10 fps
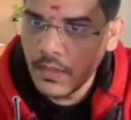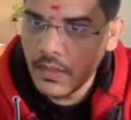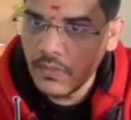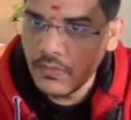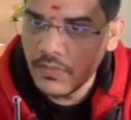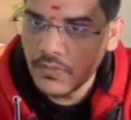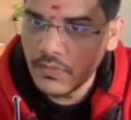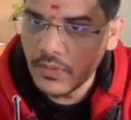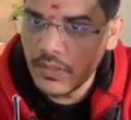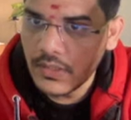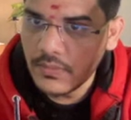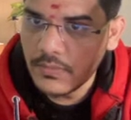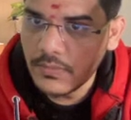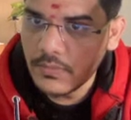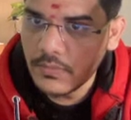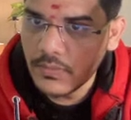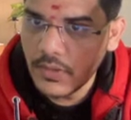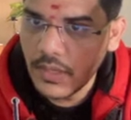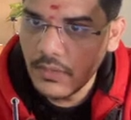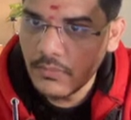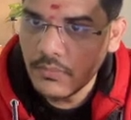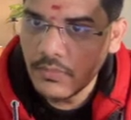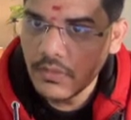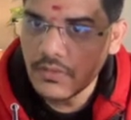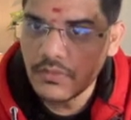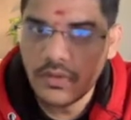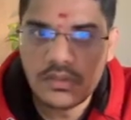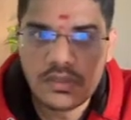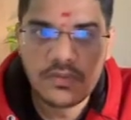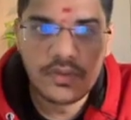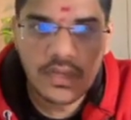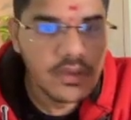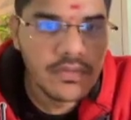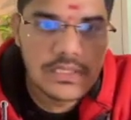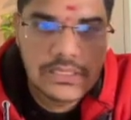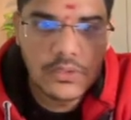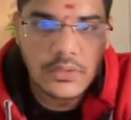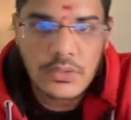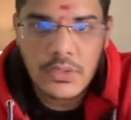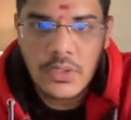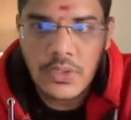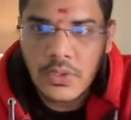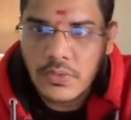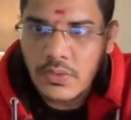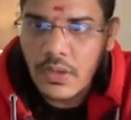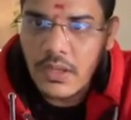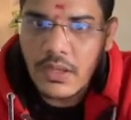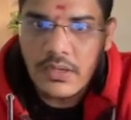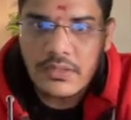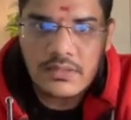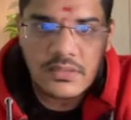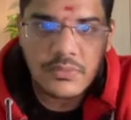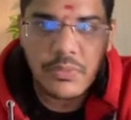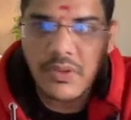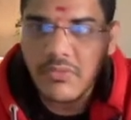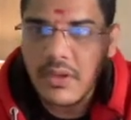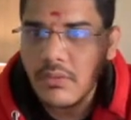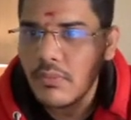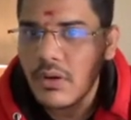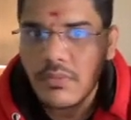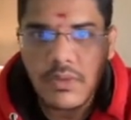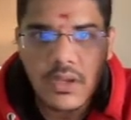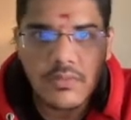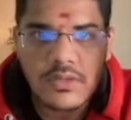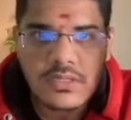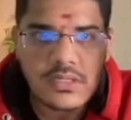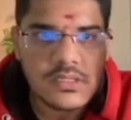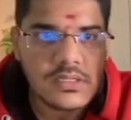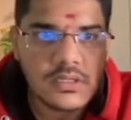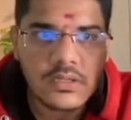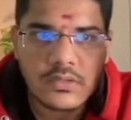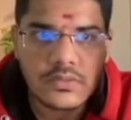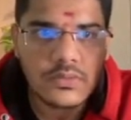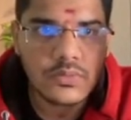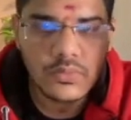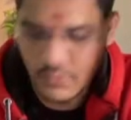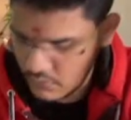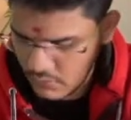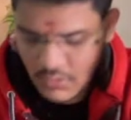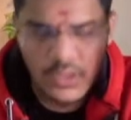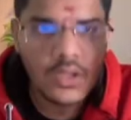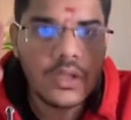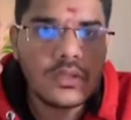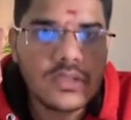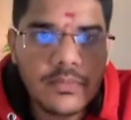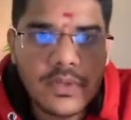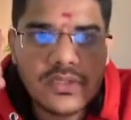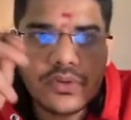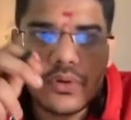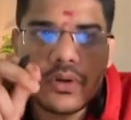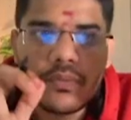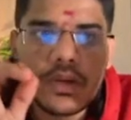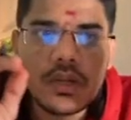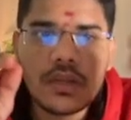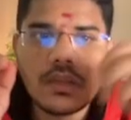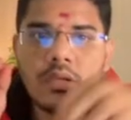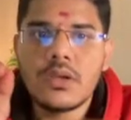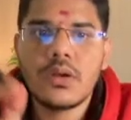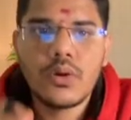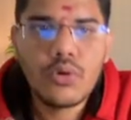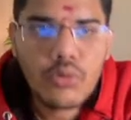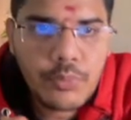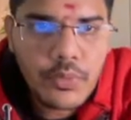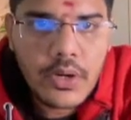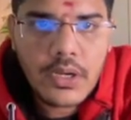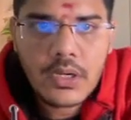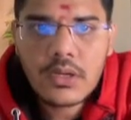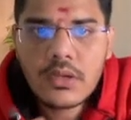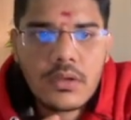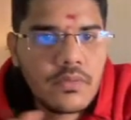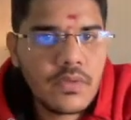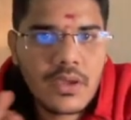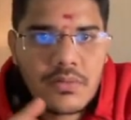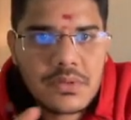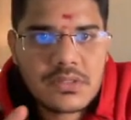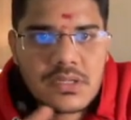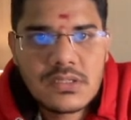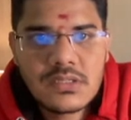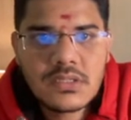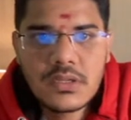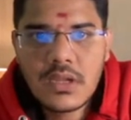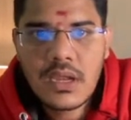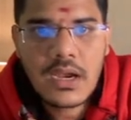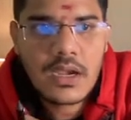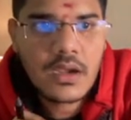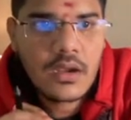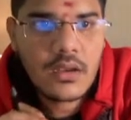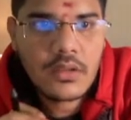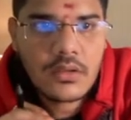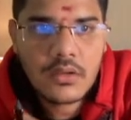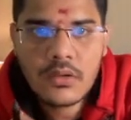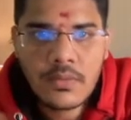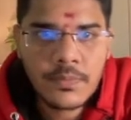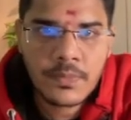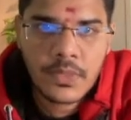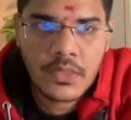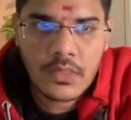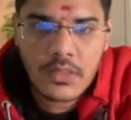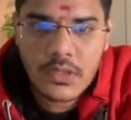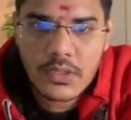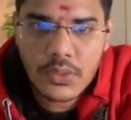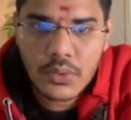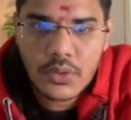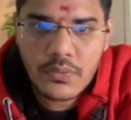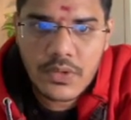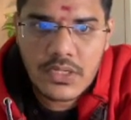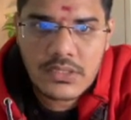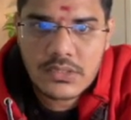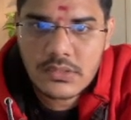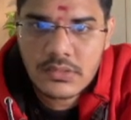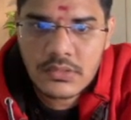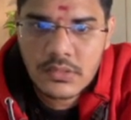given soil. Okay, this is constant for a given soil. So I'll discuss briefly what we have discussed. So submerged unit weight node point we have discussed, and the unit weights,